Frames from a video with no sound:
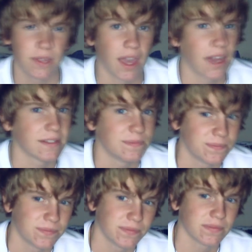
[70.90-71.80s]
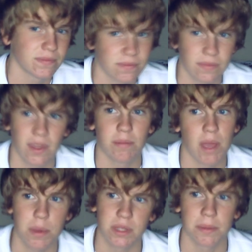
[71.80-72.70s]
Yeah.
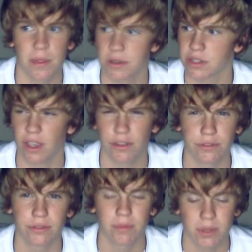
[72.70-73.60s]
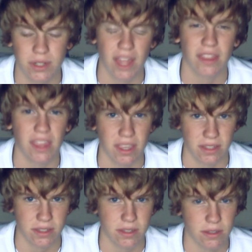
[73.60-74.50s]
And maybe some other stuff, but not
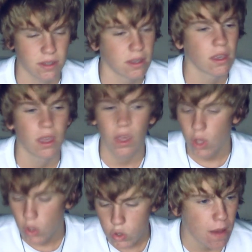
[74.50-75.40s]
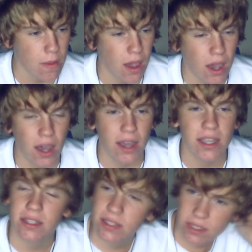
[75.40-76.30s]
these.
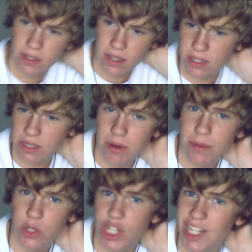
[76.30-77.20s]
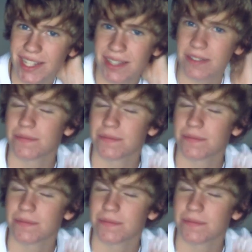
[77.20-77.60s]
I guess that's pretty much it.